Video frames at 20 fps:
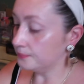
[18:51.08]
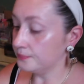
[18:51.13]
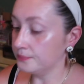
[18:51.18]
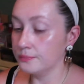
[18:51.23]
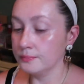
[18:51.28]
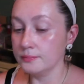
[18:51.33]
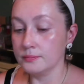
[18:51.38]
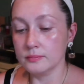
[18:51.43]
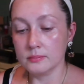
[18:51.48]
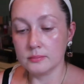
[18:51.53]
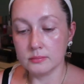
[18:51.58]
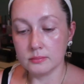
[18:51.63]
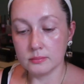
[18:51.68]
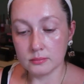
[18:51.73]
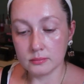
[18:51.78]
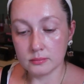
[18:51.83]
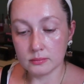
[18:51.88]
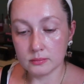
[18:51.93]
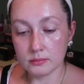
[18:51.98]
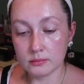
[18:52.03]

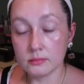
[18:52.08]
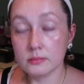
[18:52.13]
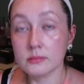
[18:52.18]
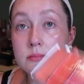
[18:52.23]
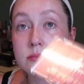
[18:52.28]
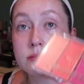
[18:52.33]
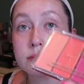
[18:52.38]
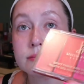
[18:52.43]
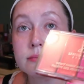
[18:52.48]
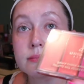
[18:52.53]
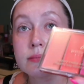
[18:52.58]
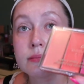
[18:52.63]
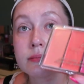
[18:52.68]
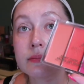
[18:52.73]
[no speech]